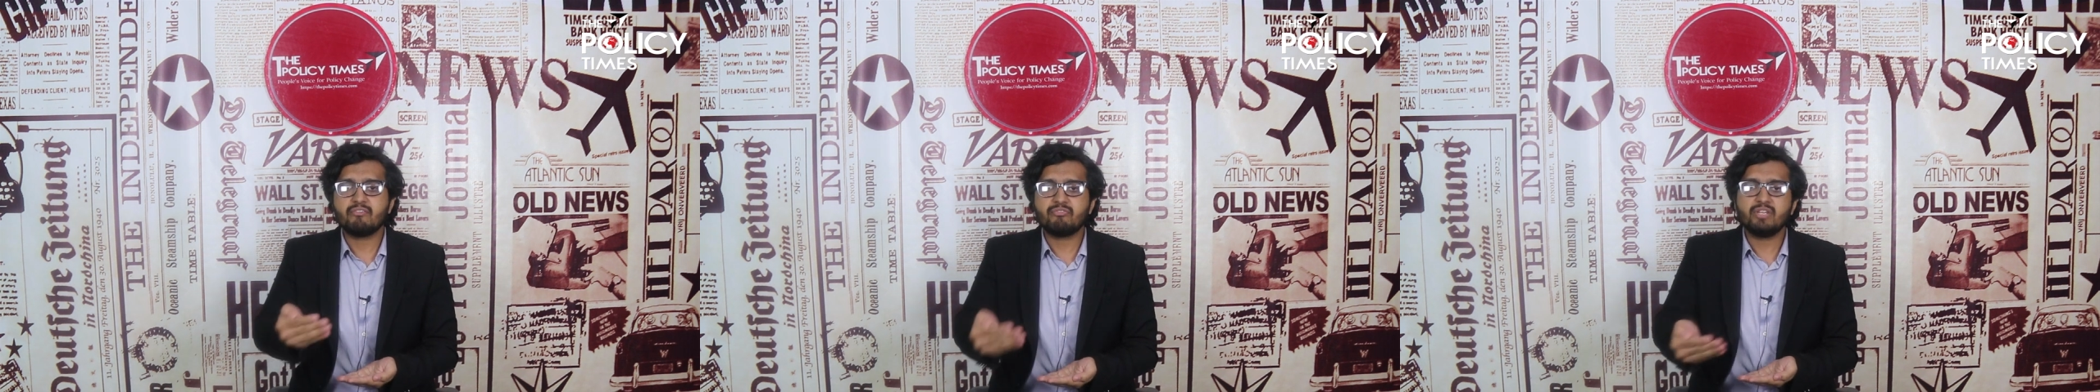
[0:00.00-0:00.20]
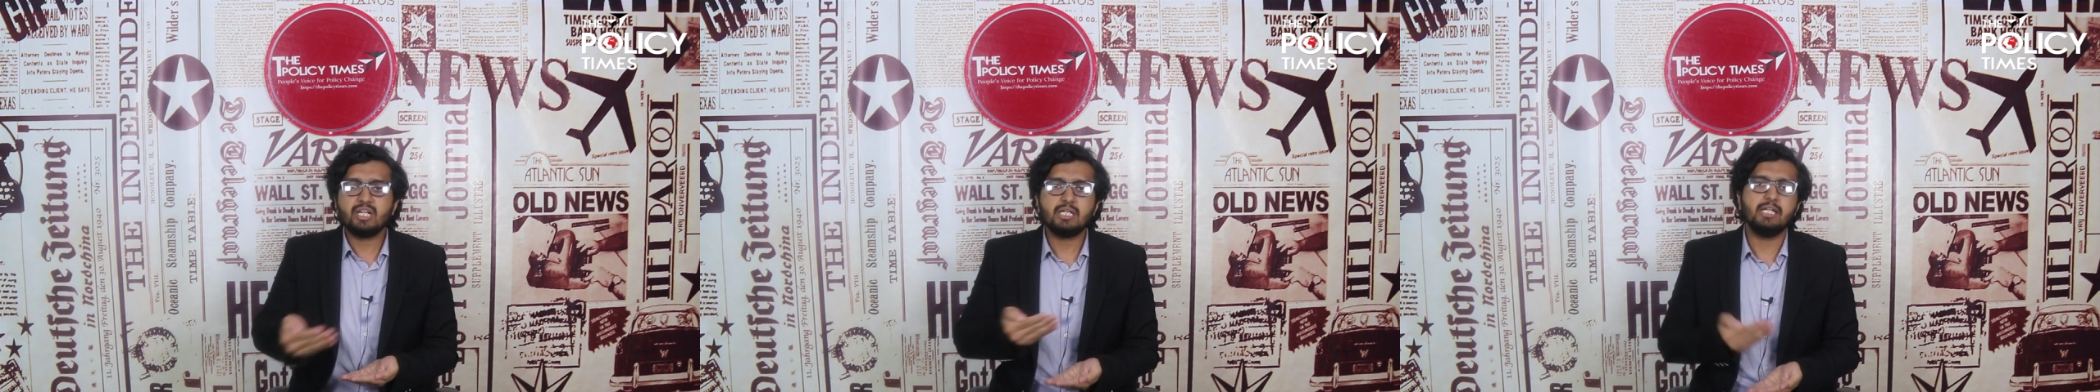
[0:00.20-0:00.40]

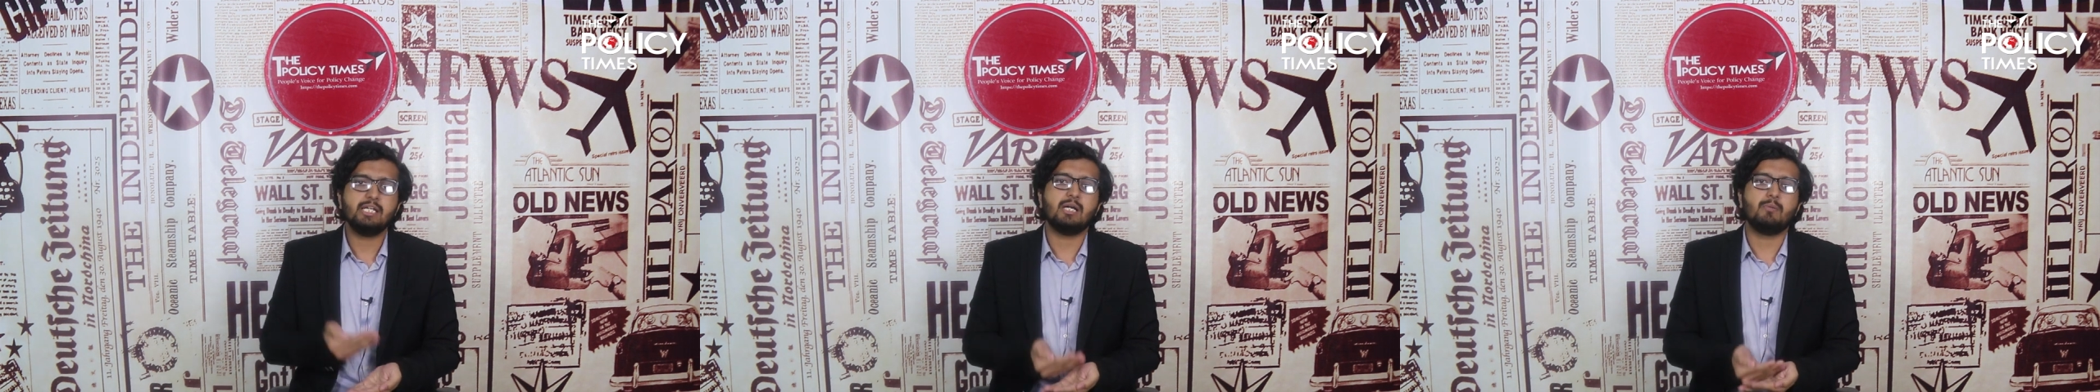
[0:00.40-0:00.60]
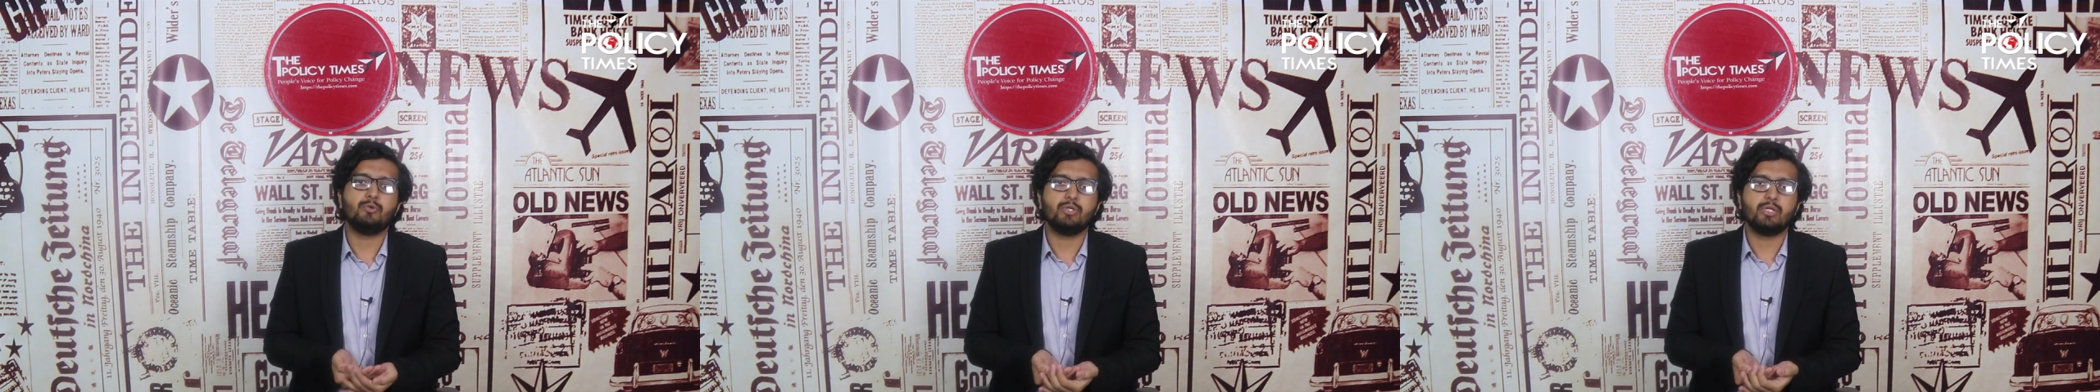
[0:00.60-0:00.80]
definitely
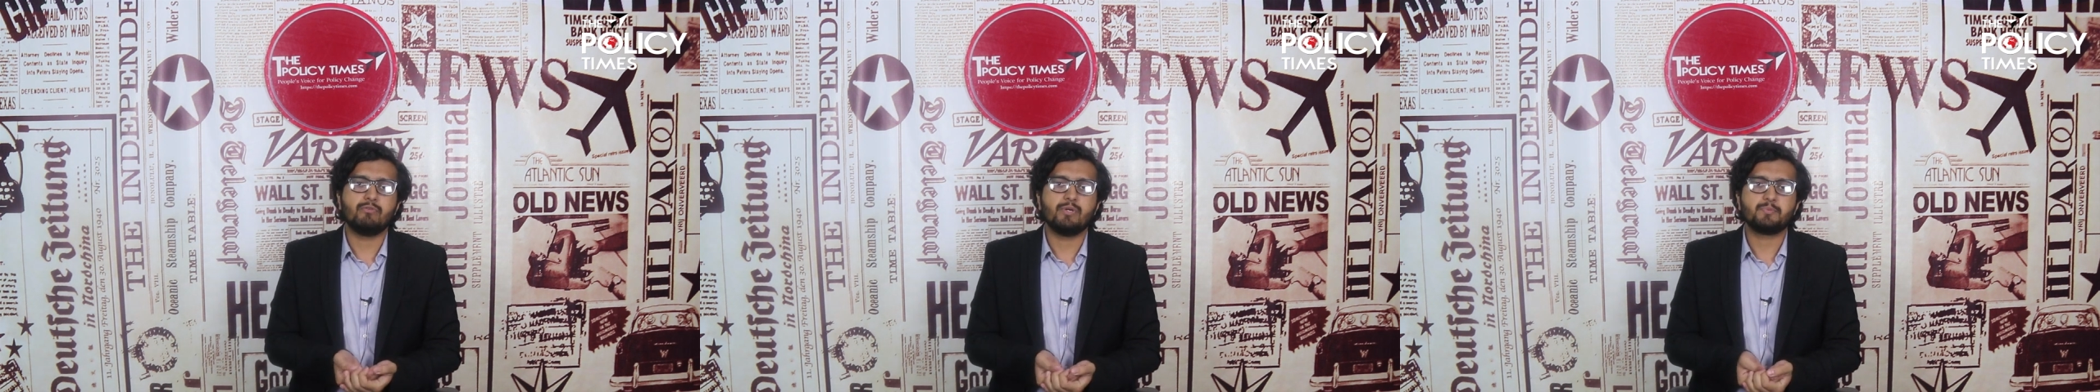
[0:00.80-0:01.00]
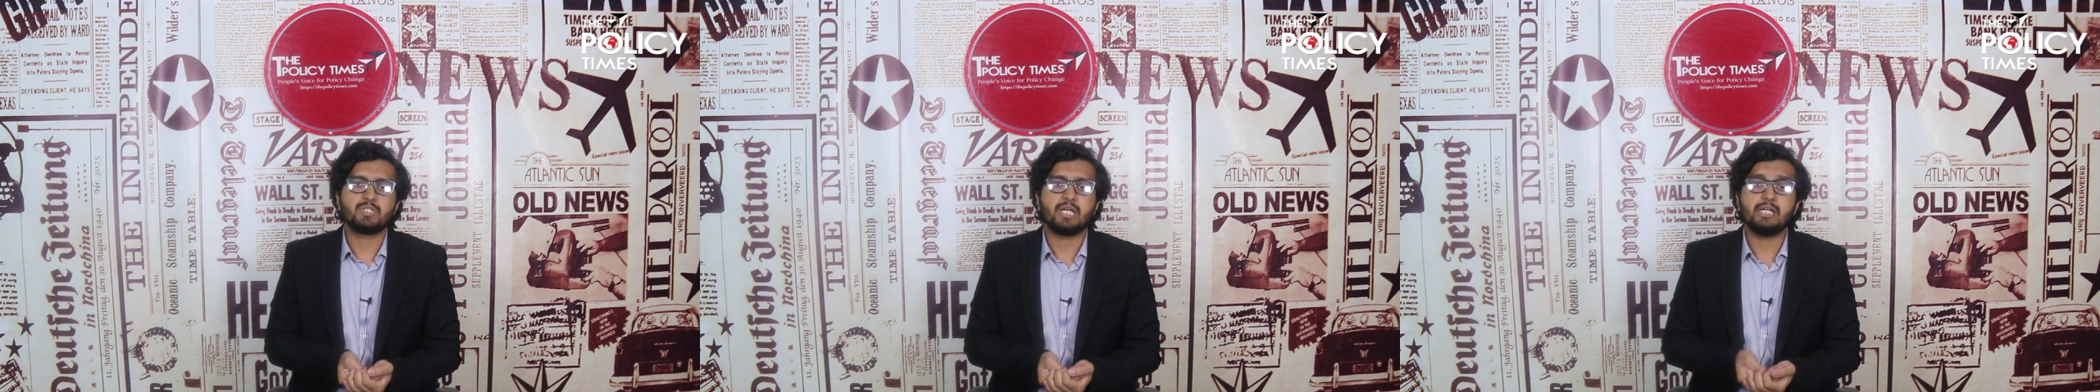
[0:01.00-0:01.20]
come to your
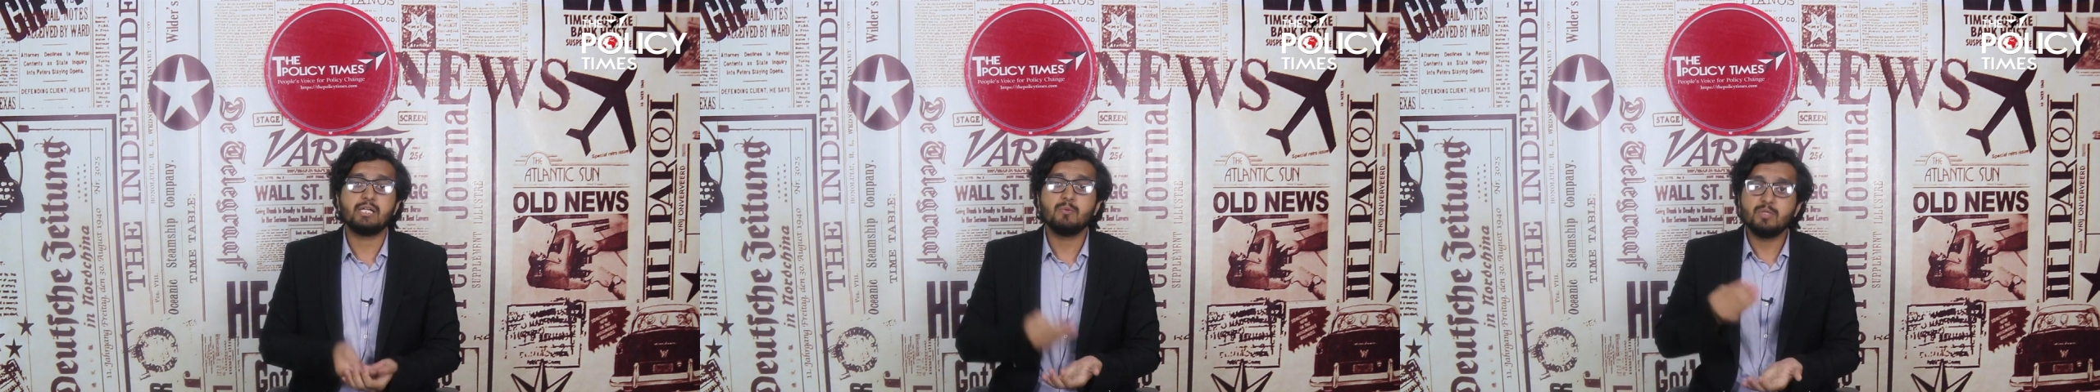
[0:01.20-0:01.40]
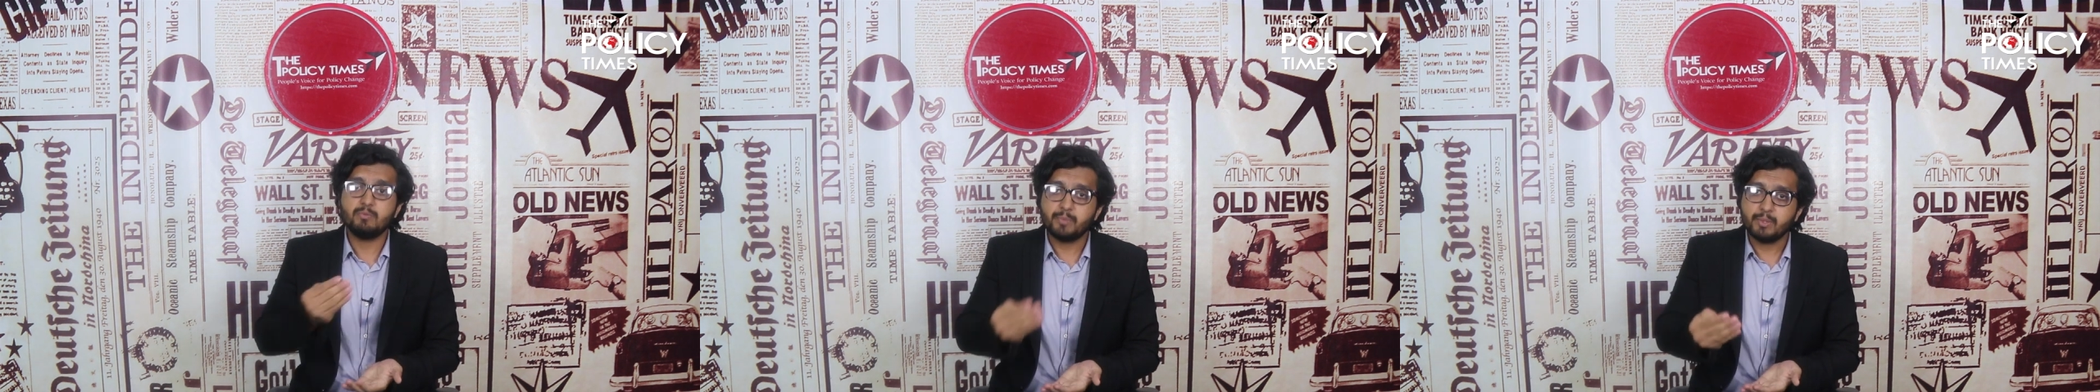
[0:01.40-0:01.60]
website